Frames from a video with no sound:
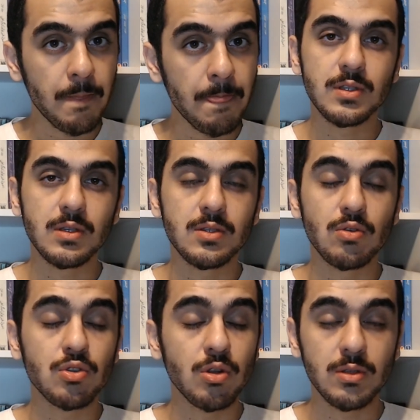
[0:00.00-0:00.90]

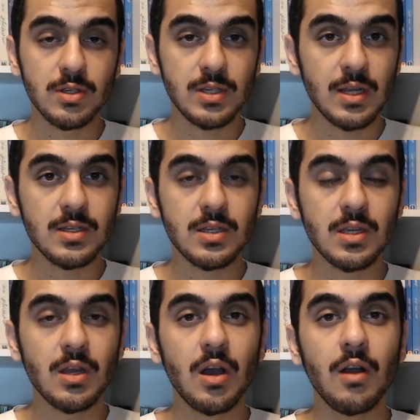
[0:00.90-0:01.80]
social distancing
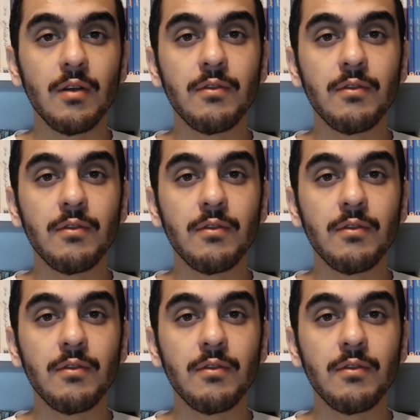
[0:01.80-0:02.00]
of